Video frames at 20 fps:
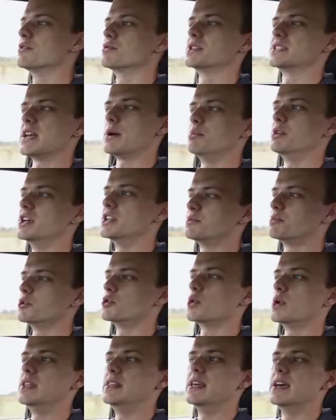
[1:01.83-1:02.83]
the resemblance
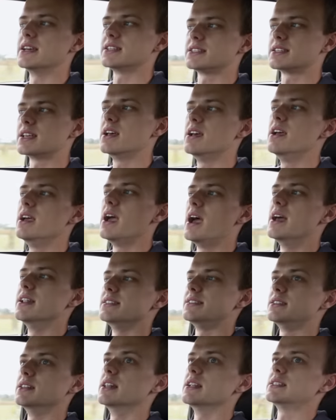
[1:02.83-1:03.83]
between this
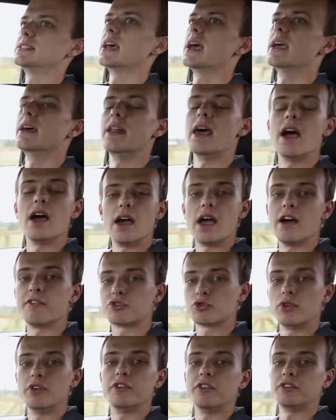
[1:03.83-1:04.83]
and, let's say, an F
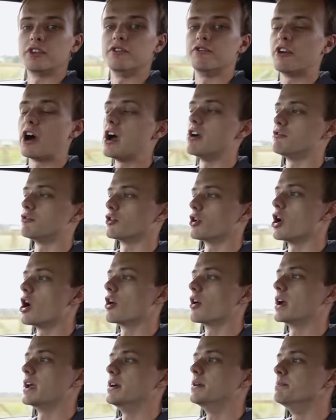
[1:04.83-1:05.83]
three fifty-five
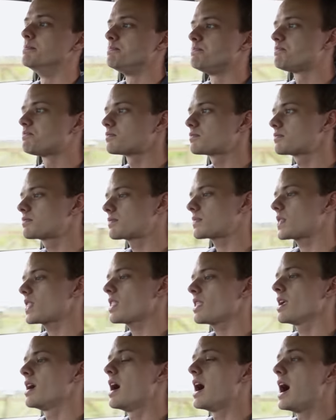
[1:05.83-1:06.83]
Ferrari.
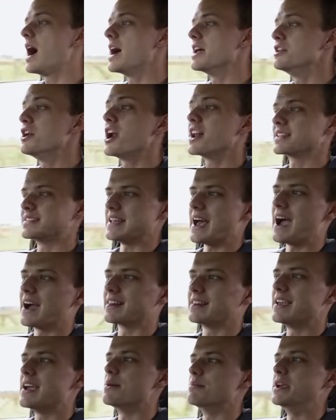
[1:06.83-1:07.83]
Uh, not
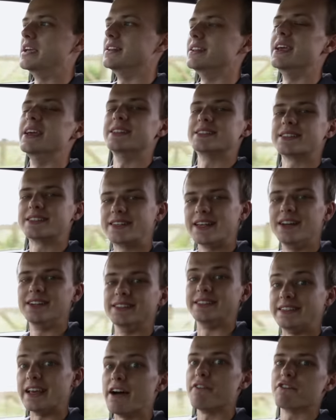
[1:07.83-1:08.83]
exactly, I mean, it's still
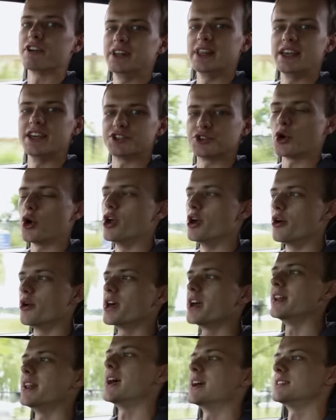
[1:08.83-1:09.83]
definitely a
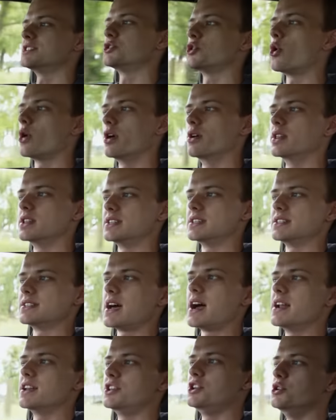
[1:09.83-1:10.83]
Toyota and it has Toyota
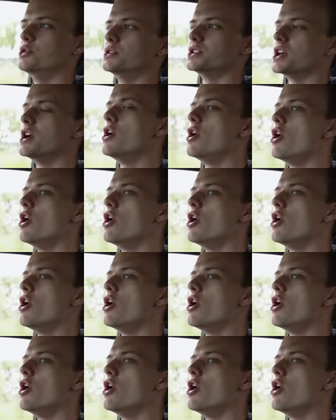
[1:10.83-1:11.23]
design cues